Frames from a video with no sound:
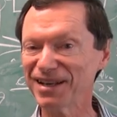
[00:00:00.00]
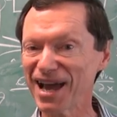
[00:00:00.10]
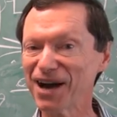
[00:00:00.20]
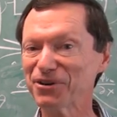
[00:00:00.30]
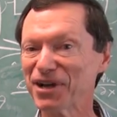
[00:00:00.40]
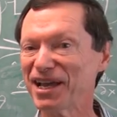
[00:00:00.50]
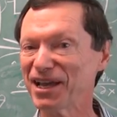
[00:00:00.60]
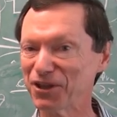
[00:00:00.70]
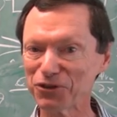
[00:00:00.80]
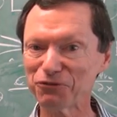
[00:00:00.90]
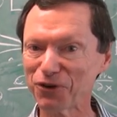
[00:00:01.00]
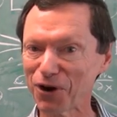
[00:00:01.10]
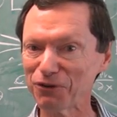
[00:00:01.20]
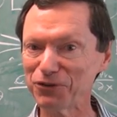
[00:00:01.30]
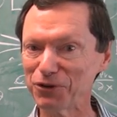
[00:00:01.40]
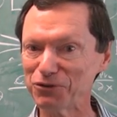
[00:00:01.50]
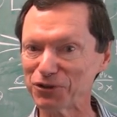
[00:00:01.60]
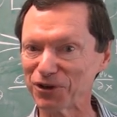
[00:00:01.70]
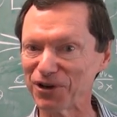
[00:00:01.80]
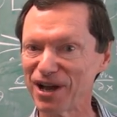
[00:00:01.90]
Now, in the far
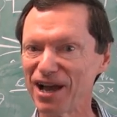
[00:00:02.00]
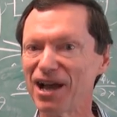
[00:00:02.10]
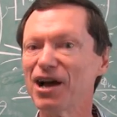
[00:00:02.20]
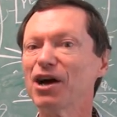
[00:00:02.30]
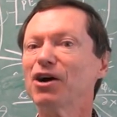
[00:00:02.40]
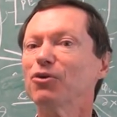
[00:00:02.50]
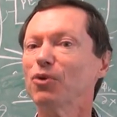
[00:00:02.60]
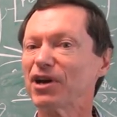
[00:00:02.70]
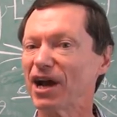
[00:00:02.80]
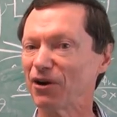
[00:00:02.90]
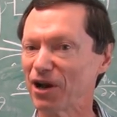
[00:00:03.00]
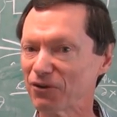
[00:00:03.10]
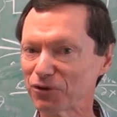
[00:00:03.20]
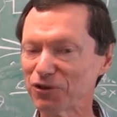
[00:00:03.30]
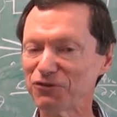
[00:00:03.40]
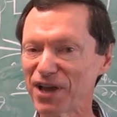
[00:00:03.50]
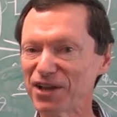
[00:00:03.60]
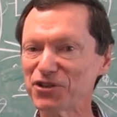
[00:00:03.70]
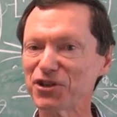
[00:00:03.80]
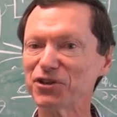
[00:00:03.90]
future, when our
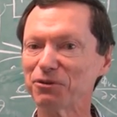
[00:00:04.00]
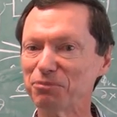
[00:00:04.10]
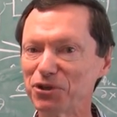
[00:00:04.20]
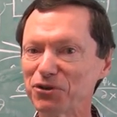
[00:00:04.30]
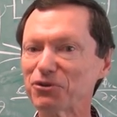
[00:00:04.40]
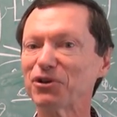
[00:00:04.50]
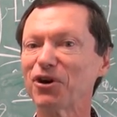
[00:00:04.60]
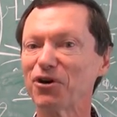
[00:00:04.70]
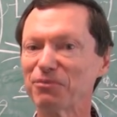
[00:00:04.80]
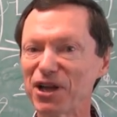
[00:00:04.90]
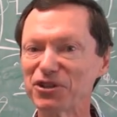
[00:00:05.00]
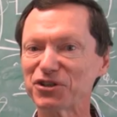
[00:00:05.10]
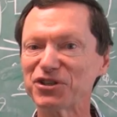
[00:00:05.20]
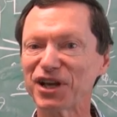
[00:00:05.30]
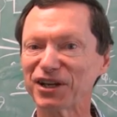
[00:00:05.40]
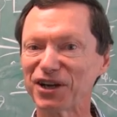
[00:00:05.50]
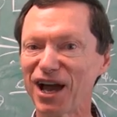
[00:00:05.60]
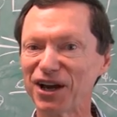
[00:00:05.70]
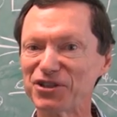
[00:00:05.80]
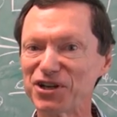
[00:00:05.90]
ever-advancing computer and automation
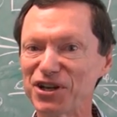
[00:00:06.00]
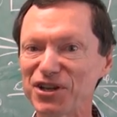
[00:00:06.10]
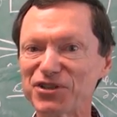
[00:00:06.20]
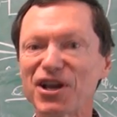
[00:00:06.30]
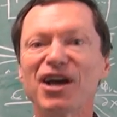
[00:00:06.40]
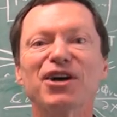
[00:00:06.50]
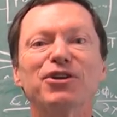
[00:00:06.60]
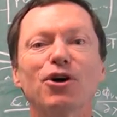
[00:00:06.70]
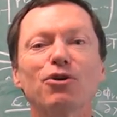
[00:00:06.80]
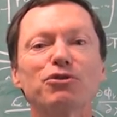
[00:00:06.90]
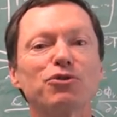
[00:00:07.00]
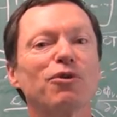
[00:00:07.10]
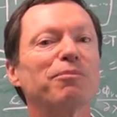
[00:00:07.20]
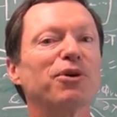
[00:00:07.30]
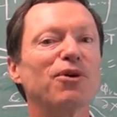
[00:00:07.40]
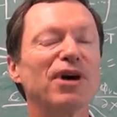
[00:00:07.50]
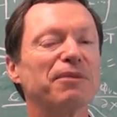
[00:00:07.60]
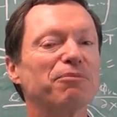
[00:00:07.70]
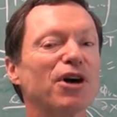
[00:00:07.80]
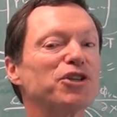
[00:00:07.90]
technologies go to a
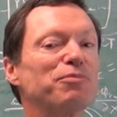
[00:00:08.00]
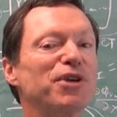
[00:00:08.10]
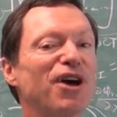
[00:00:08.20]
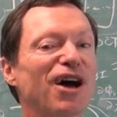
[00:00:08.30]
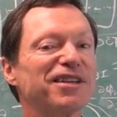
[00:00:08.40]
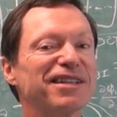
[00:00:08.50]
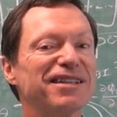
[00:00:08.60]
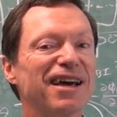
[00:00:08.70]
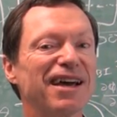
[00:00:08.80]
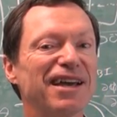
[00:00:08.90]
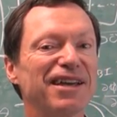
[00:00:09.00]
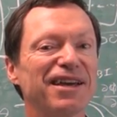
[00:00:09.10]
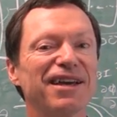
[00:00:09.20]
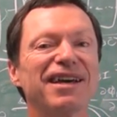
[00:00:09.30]
point much beyond today,